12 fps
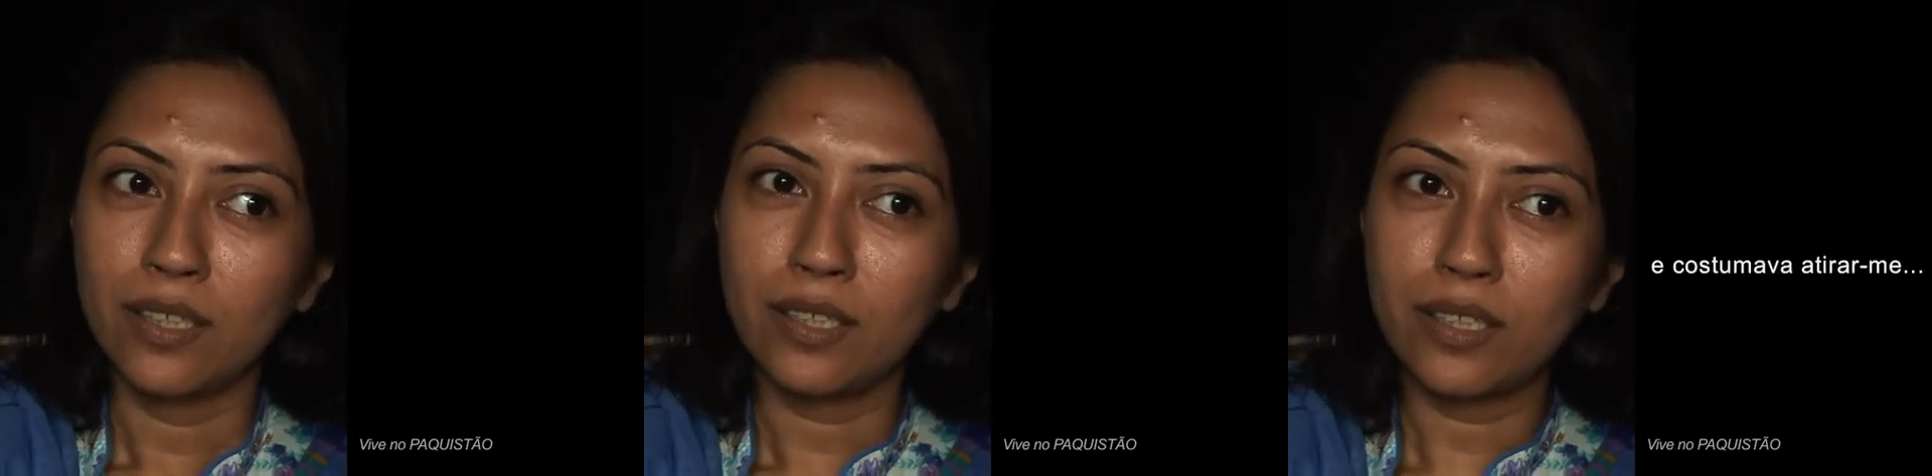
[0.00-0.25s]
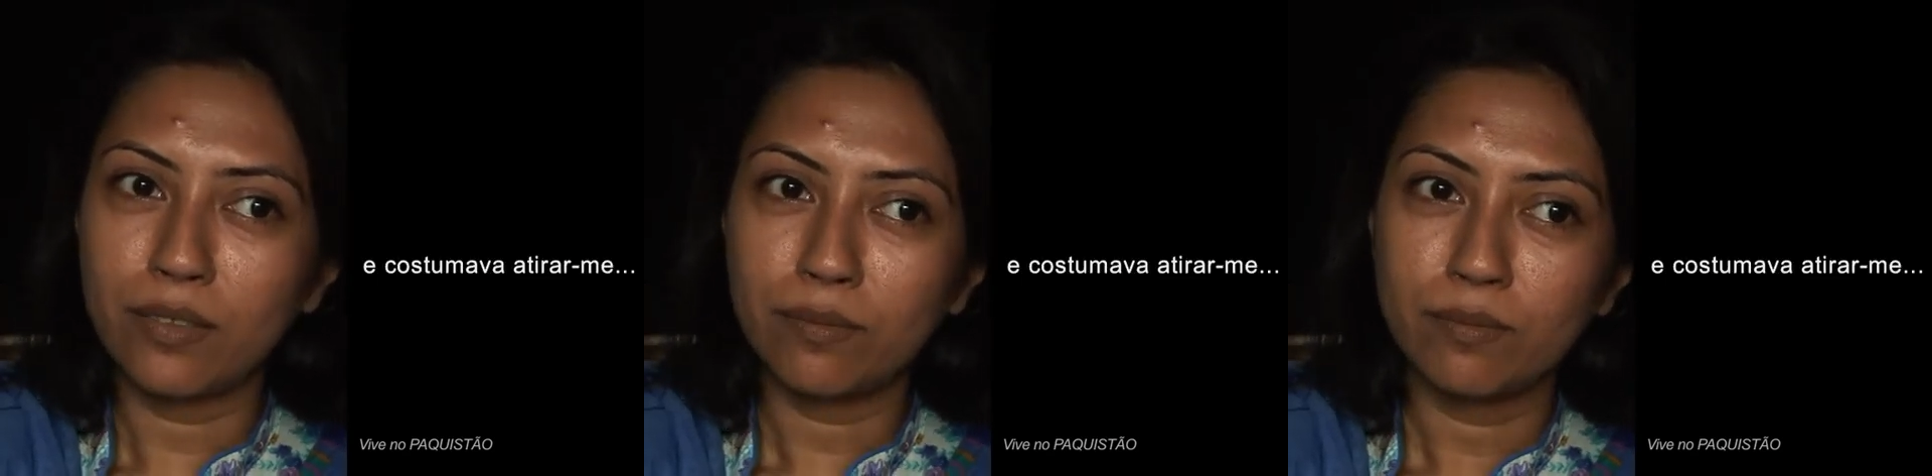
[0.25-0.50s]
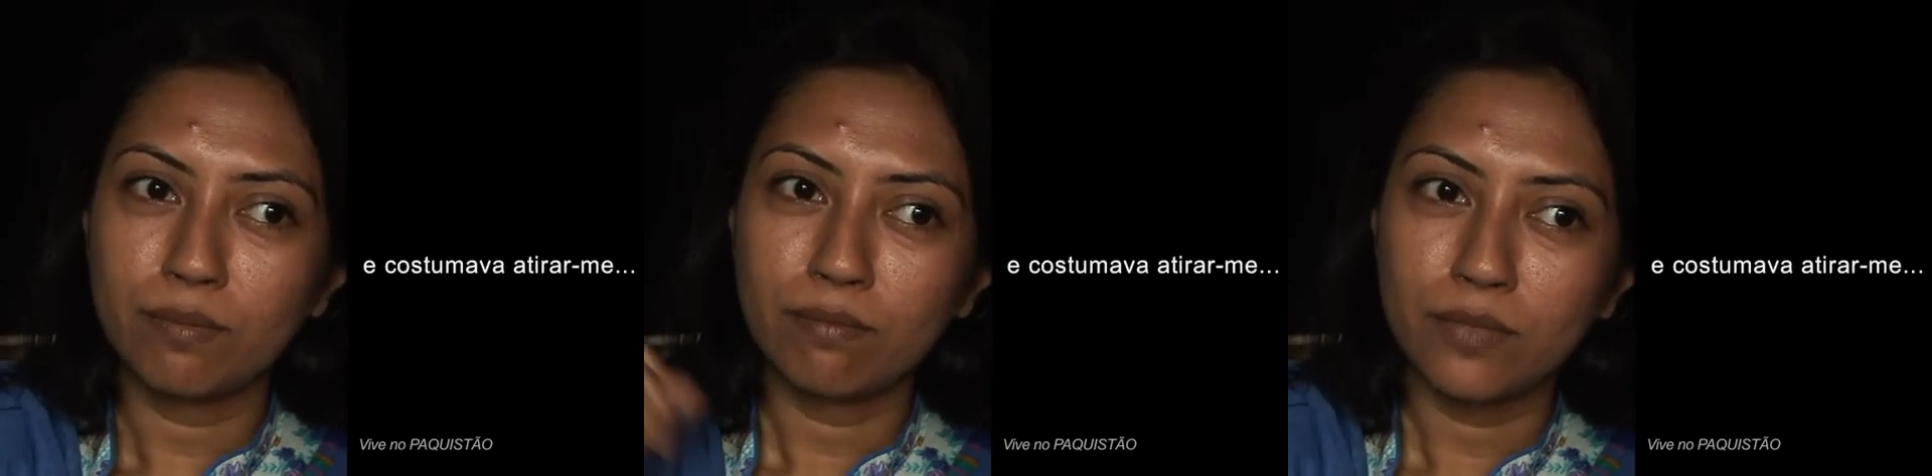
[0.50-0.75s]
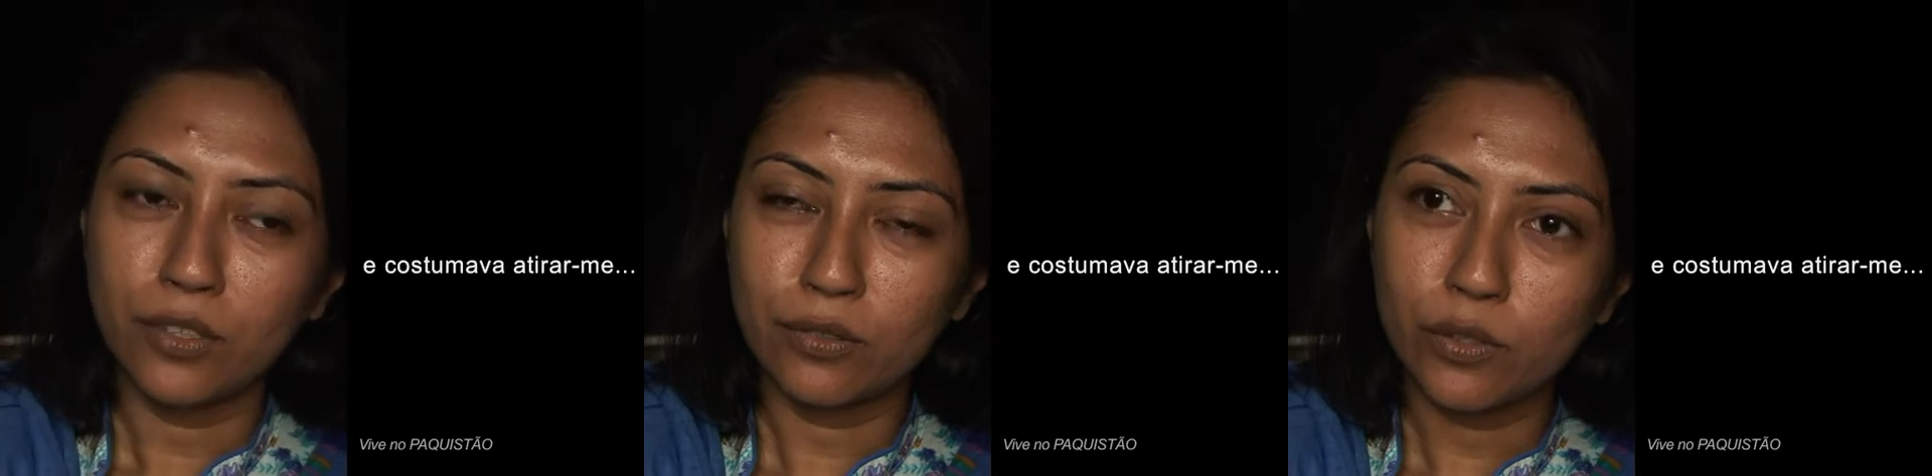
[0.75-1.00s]
and then
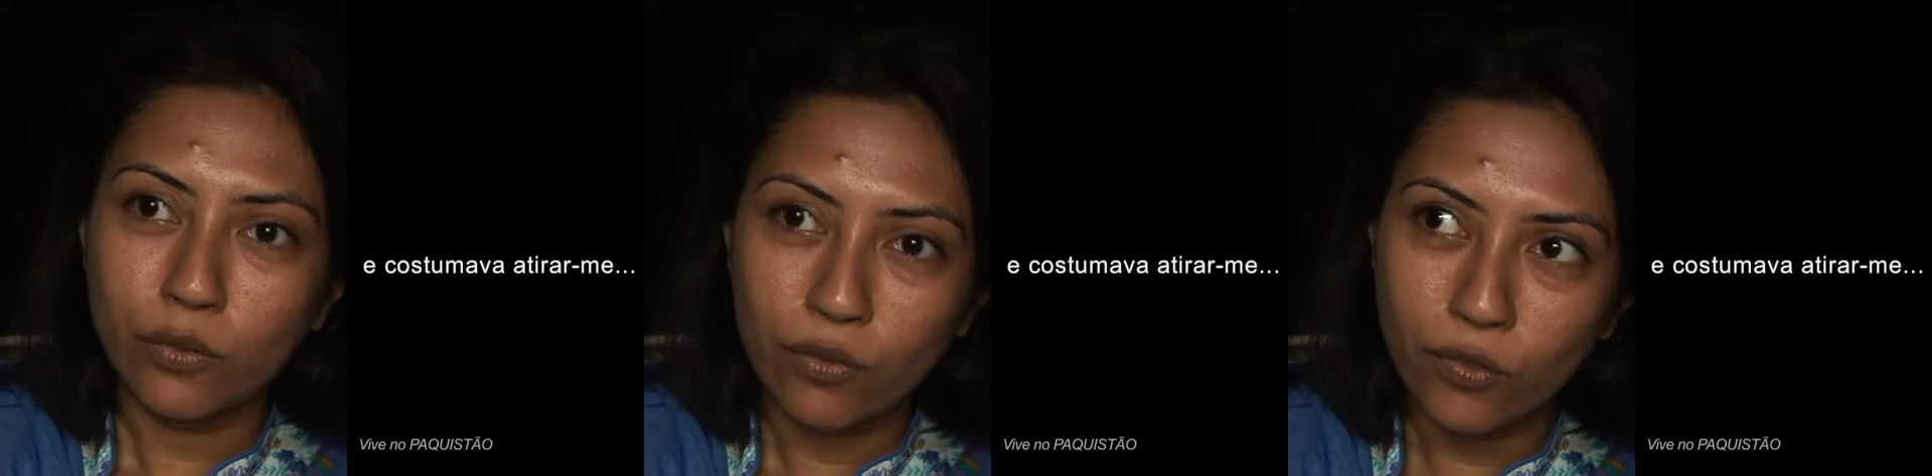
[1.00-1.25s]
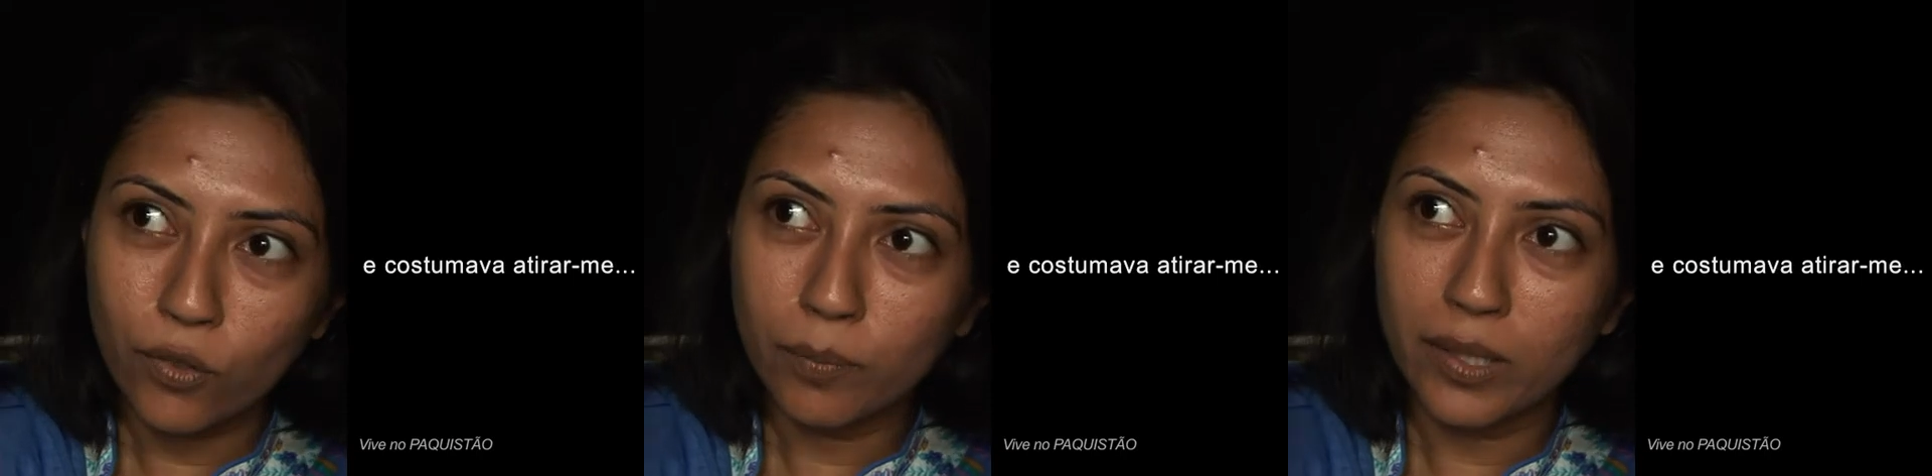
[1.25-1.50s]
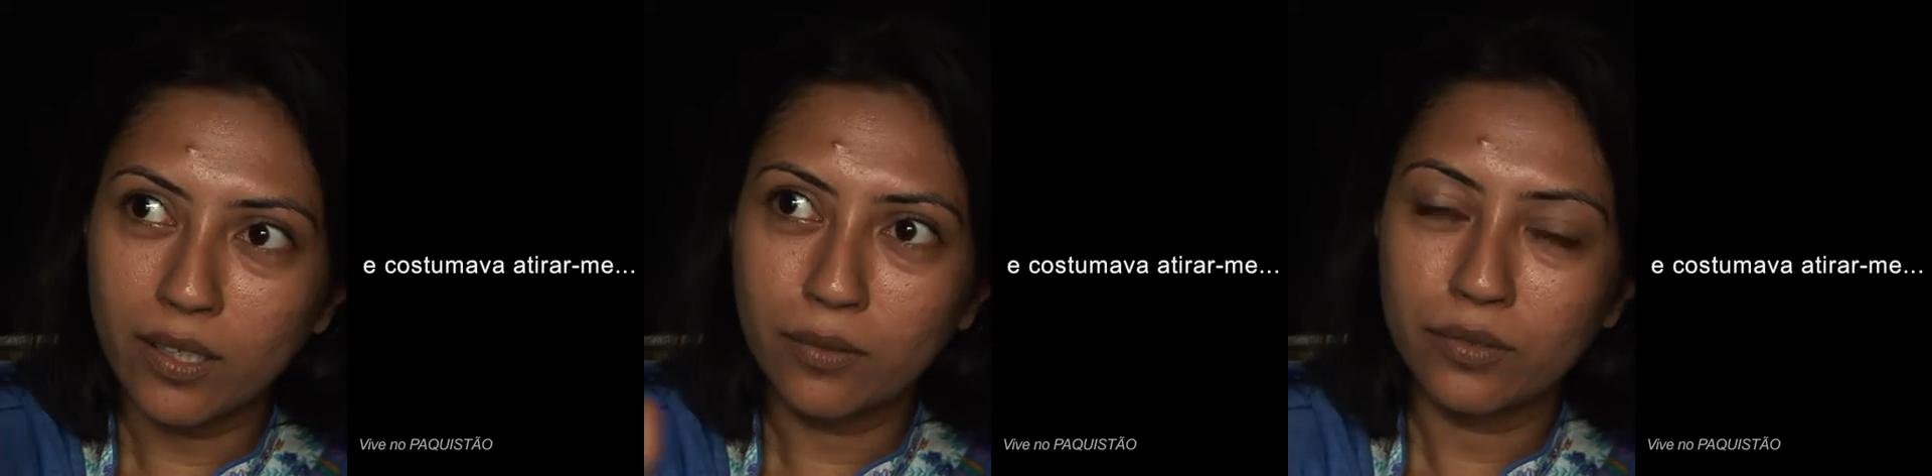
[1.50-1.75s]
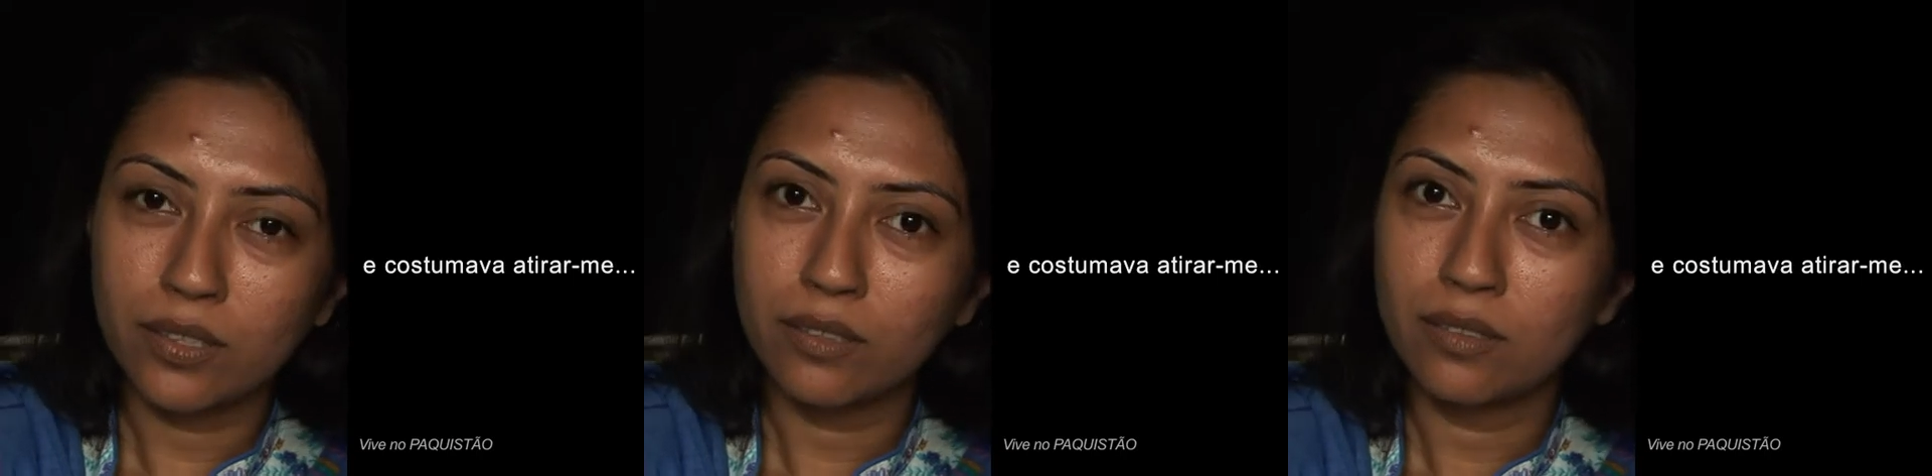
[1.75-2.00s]
he used to throw me
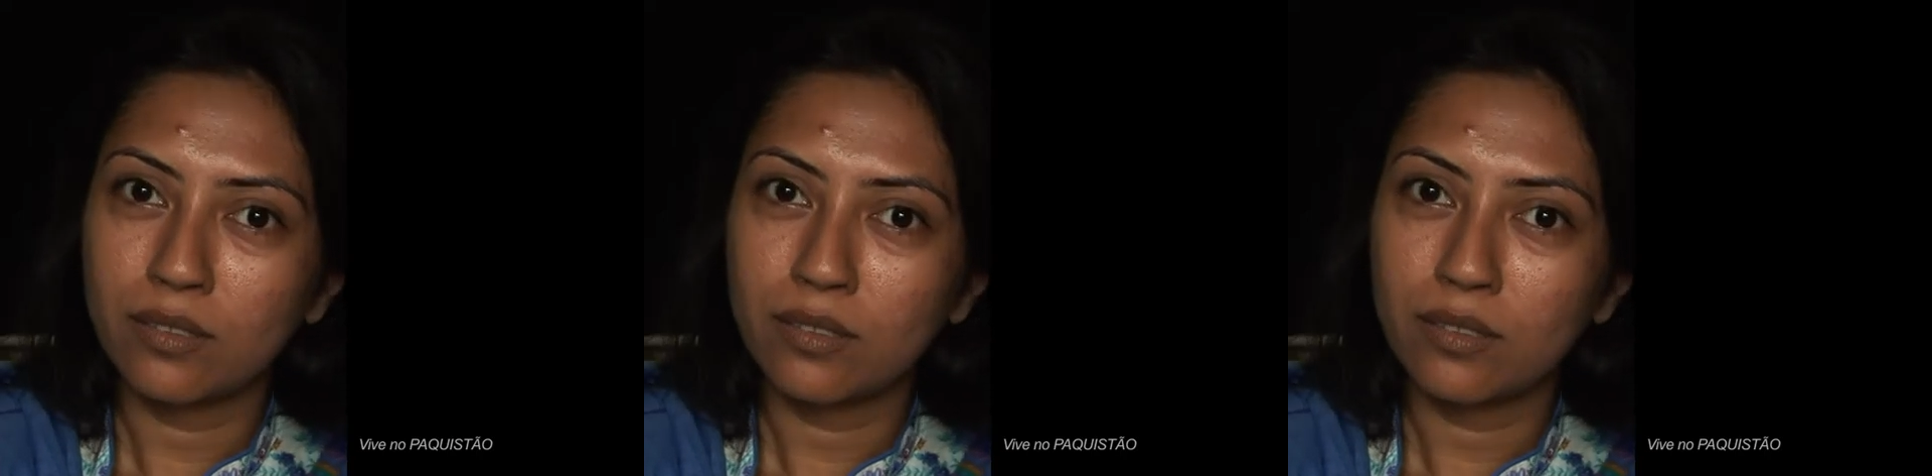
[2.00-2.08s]
out